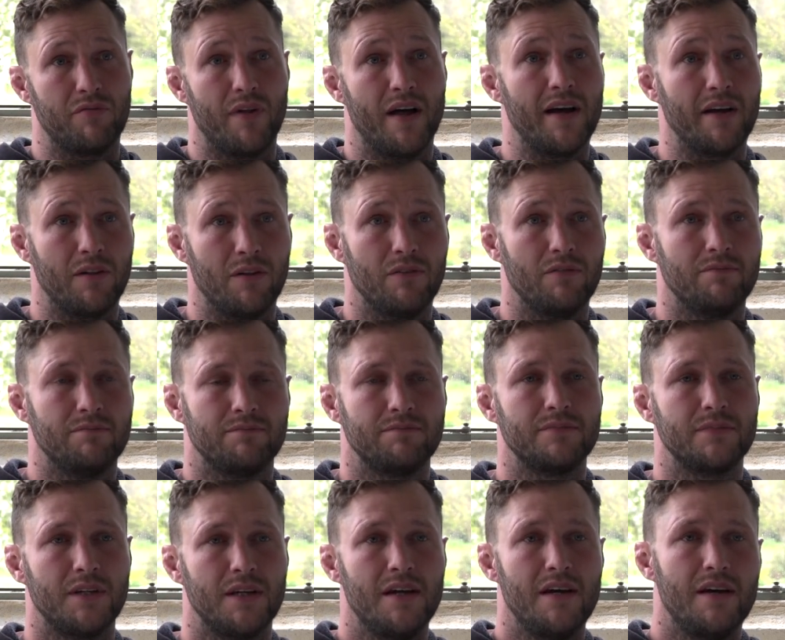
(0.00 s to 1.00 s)
like
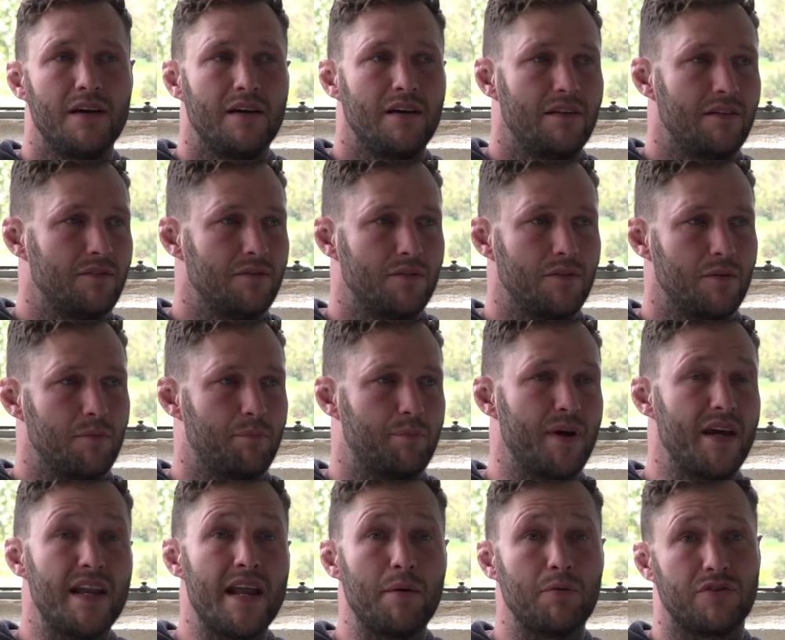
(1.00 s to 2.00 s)

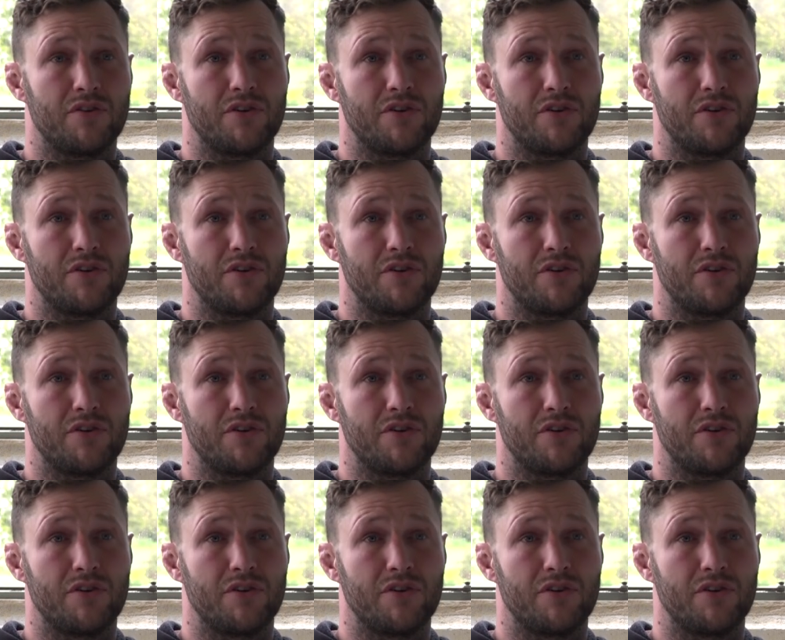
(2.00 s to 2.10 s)
being able